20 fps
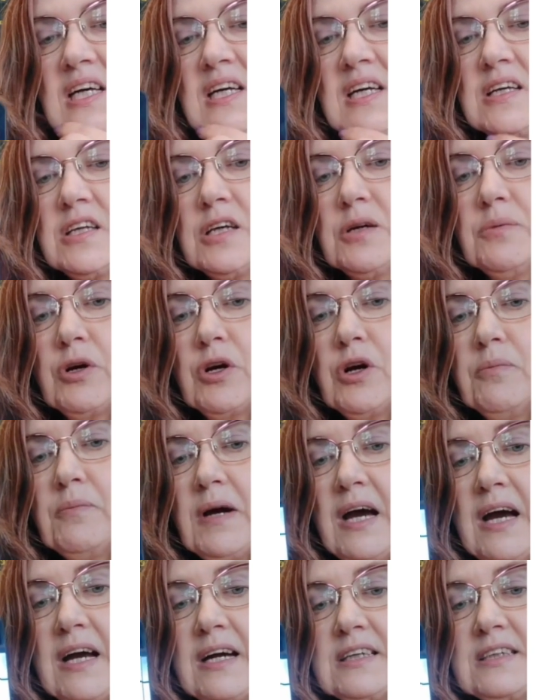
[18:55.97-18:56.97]
Then we'll go
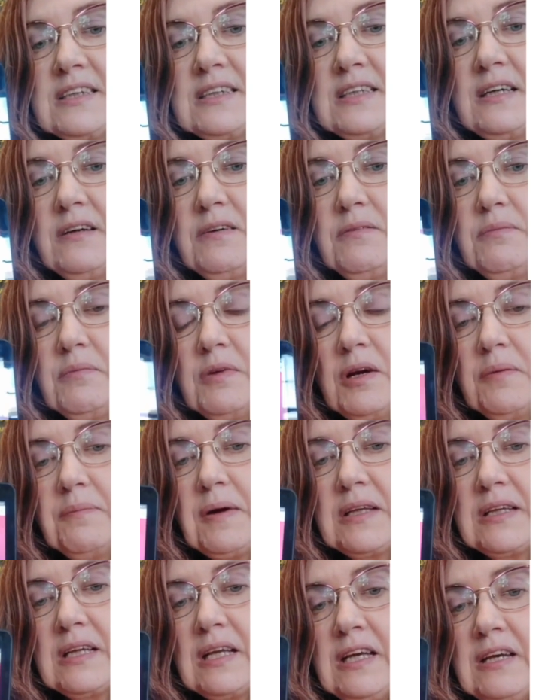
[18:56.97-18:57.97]
back and see
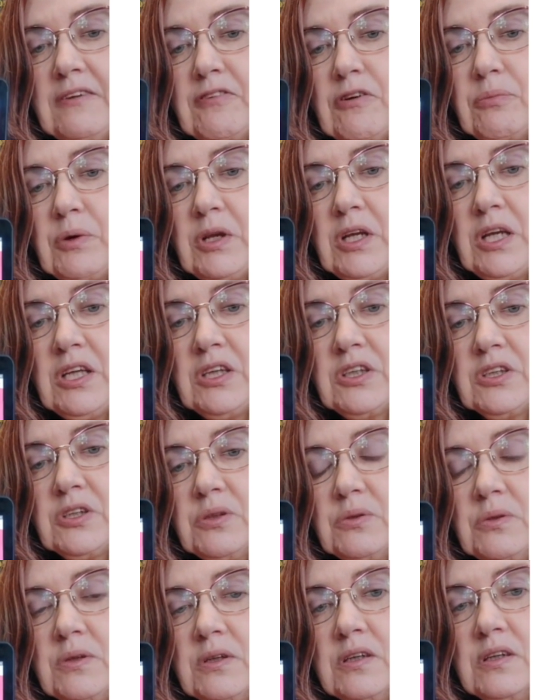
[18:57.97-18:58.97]
about the leaf if we need
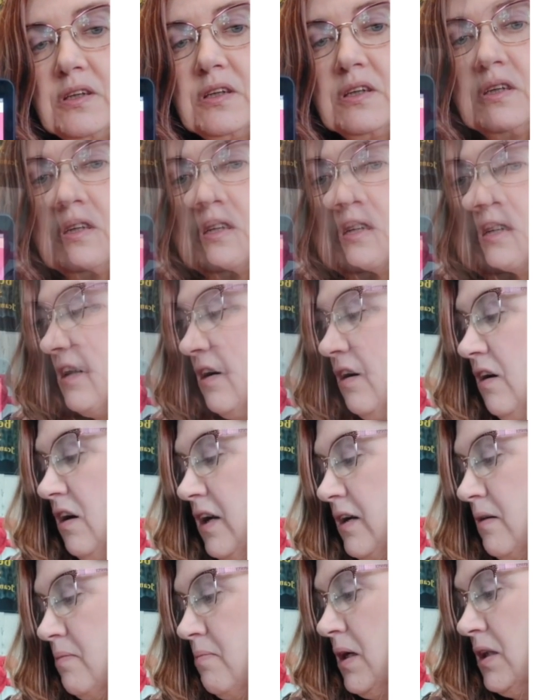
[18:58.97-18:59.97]
to. It's
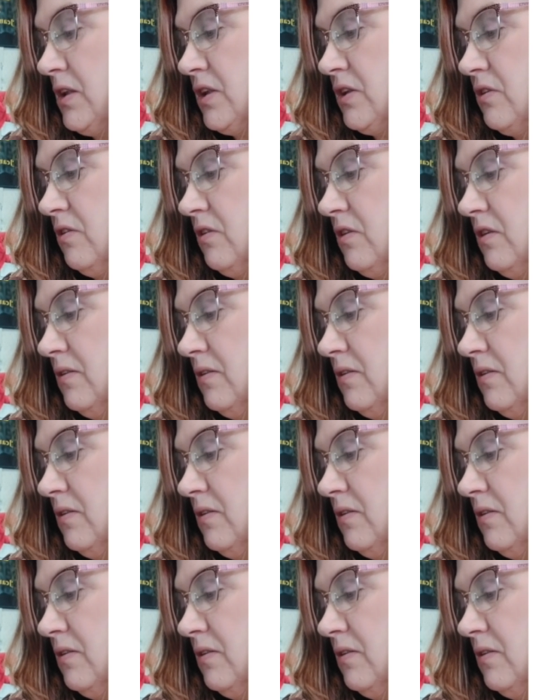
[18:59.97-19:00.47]
garlic mustard.